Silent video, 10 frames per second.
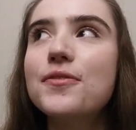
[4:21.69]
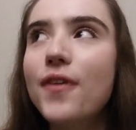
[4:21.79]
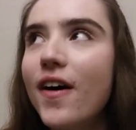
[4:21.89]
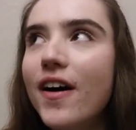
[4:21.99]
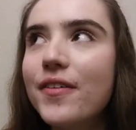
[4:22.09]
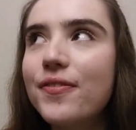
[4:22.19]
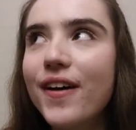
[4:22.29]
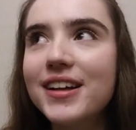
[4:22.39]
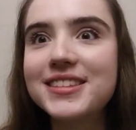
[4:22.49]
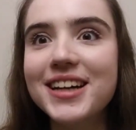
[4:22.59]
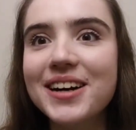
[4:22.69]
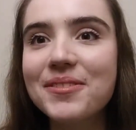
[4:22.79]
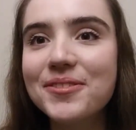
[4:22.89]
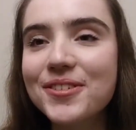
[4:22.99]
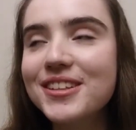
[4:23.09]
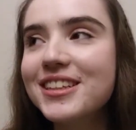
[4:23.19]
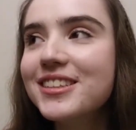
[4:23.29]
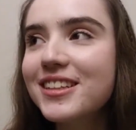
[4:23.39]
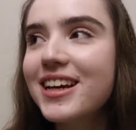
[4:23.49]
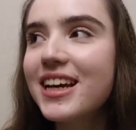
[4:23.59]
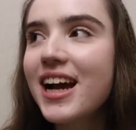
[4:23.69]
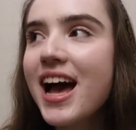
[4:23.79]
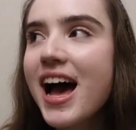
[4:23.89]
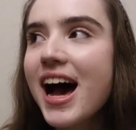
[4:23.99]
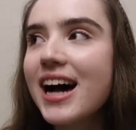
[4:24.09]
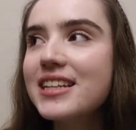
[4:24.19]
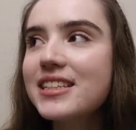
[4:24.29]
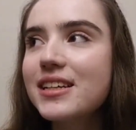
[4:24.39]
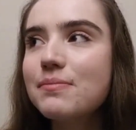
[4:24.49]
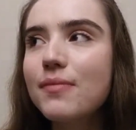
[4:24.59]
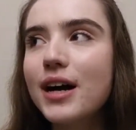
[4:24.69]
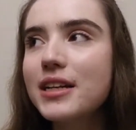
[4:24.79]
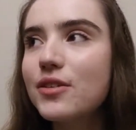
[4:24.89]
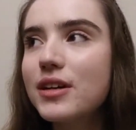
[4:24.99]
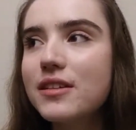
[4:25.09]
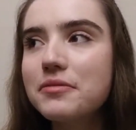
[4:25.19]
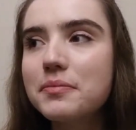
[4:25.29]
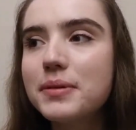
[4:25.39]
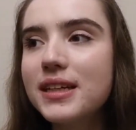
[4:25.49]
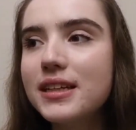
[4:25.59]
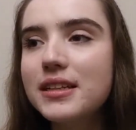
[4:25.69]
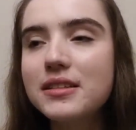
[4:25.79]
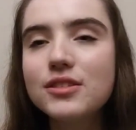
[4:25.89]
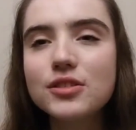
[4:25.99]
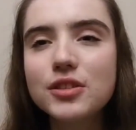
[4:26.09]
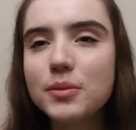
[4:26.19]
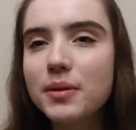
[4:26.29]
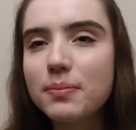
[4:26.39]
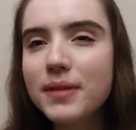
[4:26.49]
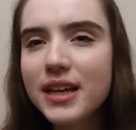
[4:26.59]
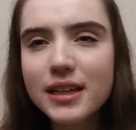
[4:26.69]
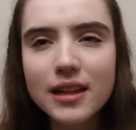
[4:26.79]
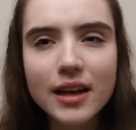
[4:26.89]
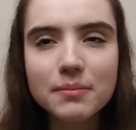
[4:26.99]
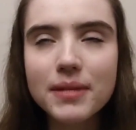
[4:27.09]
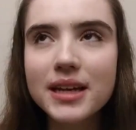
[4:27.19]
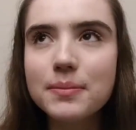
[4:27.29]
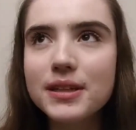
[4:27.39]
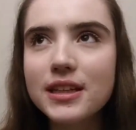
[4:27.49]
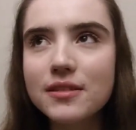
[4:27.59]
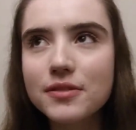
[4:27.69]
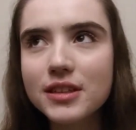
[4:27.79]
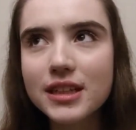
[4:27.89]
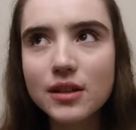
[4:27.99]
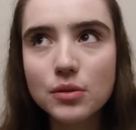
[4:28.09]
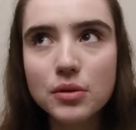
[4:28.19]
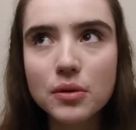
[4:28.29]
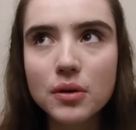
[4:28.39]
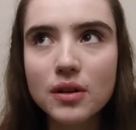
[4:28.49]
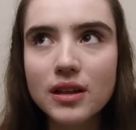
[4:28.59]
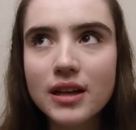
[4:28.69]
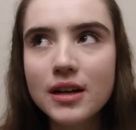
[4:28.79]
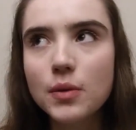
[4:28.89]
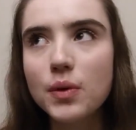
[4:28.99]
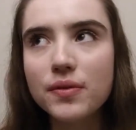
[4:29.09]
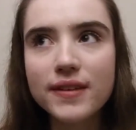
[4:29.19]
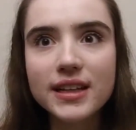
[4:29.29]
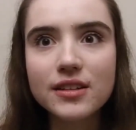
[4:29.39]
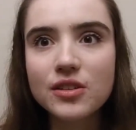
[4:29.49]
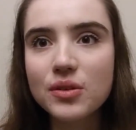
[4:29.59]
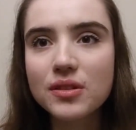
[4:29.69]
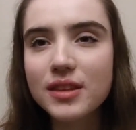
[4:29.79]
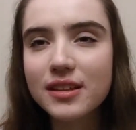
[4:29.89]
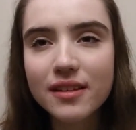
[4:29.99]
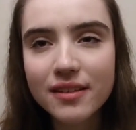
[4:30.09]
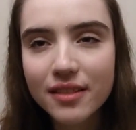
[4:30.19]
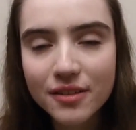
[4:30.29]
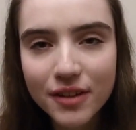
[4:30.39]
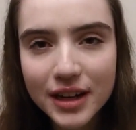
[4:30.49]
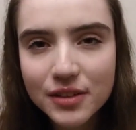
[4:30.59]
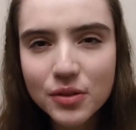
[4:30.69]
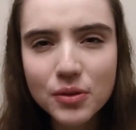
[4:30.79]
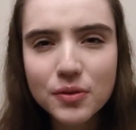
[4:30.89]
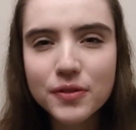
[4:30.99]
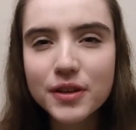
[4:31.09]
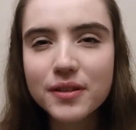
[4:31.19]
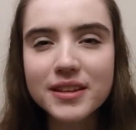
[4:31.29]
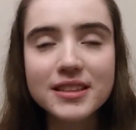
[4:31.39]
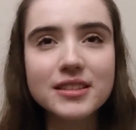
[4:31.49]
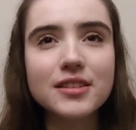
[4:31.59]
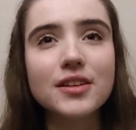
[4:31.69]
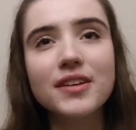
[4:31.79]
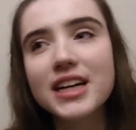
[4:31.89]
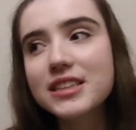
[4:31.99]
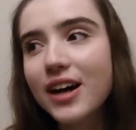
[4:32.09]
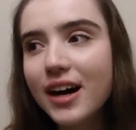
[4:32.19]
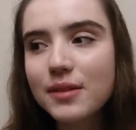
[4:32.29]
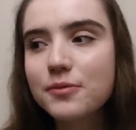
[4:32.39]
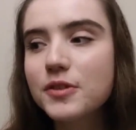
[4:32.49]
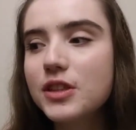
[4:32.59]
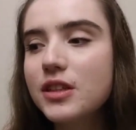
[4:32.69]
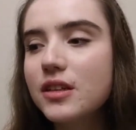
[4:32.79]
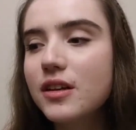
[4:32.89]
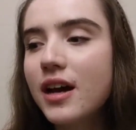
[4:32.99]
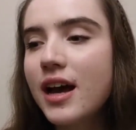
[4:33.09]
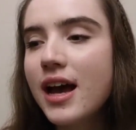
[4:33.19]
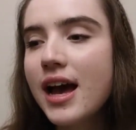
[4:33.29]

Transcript: for a third time of auditioning, and it might not even be to do with me. Like maybe even Guildhall will think you this isn't the right school for you, this isn't the right time for you.